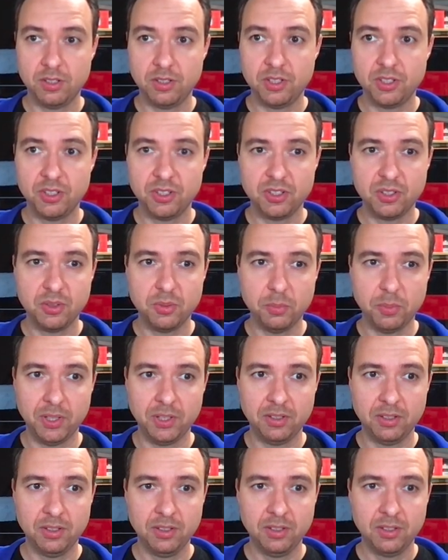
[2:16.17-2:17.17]
engine
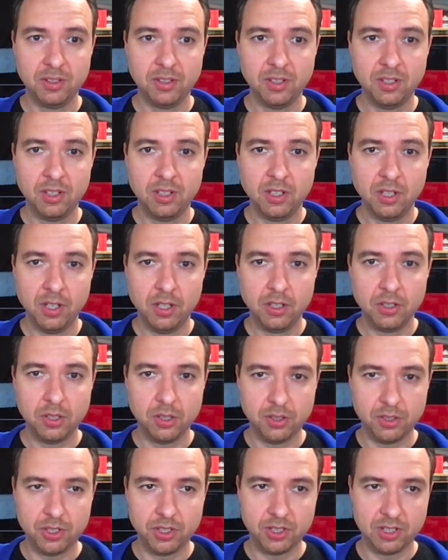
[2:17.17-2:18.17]
better. So
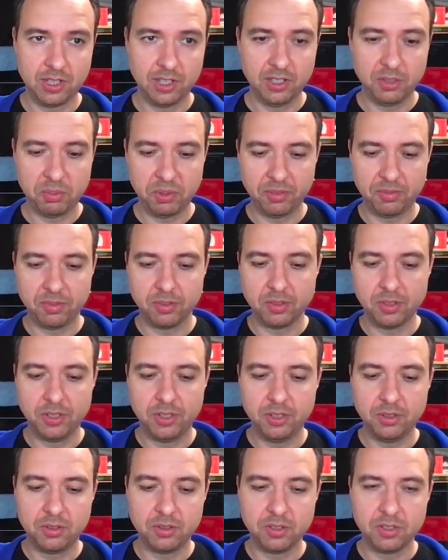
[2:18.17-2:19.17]
just like before,
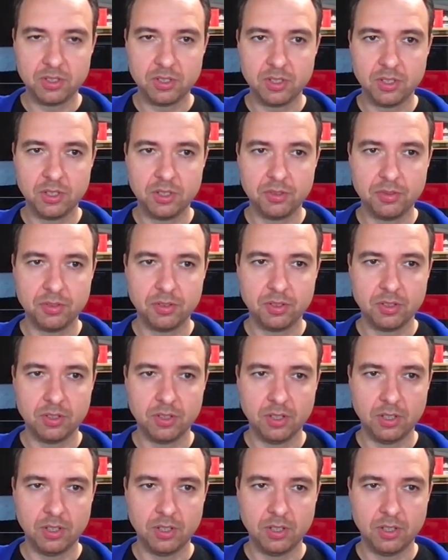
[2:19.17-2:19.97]
you could search for